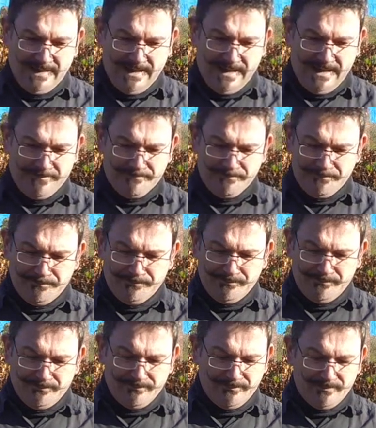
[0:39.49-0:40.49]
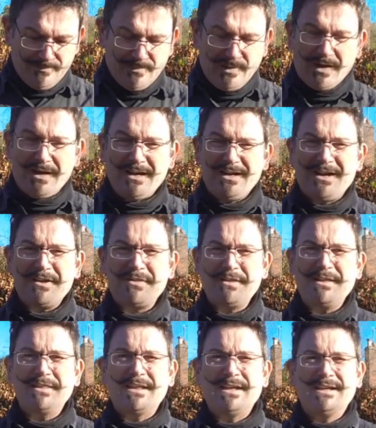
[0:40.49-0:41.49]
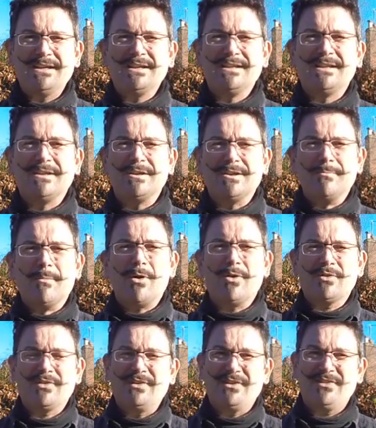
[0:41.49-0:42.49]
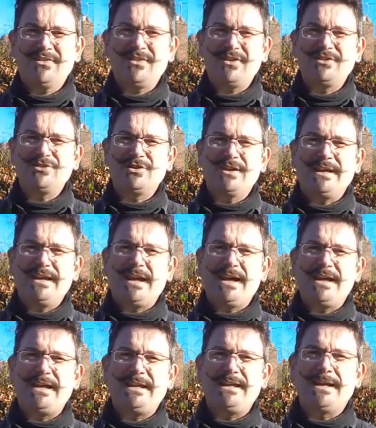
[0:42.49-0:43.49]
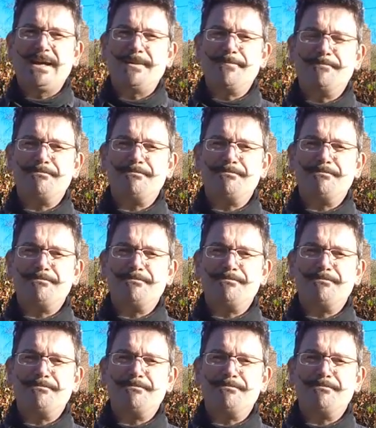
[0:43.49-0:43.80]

I think the Moxon is essentially a